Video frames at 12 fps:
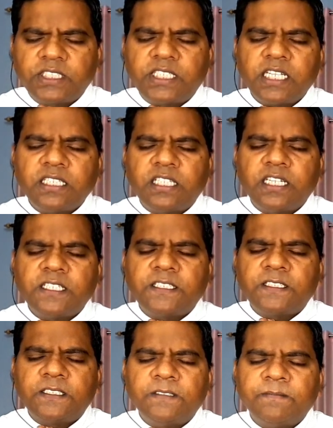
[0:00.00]
strengthen us,
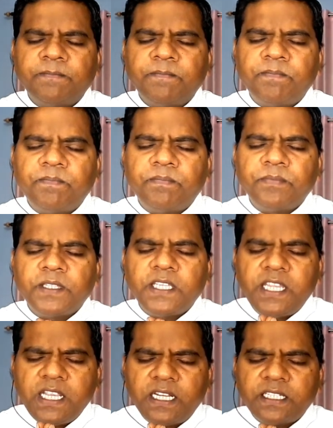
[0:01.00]

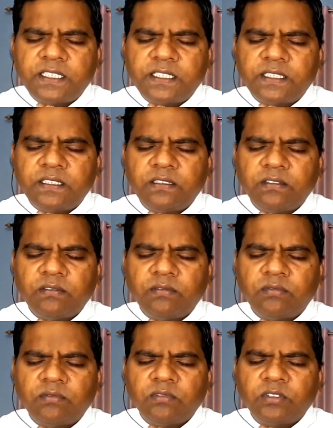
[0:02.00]
heal us,
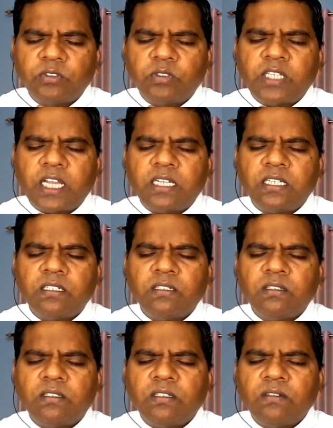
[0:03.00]
so that
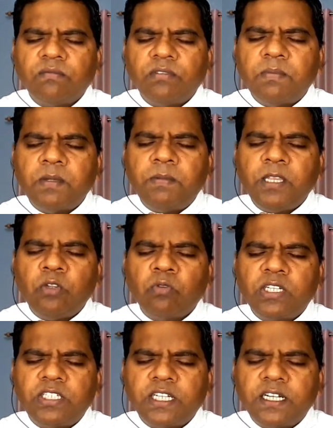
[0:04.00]
we may be
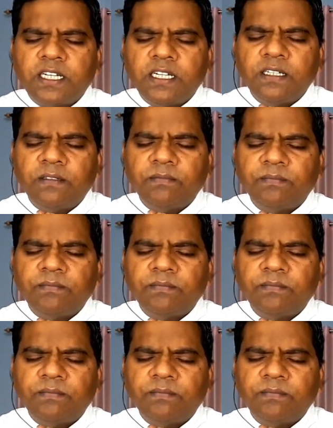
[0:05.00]
your children,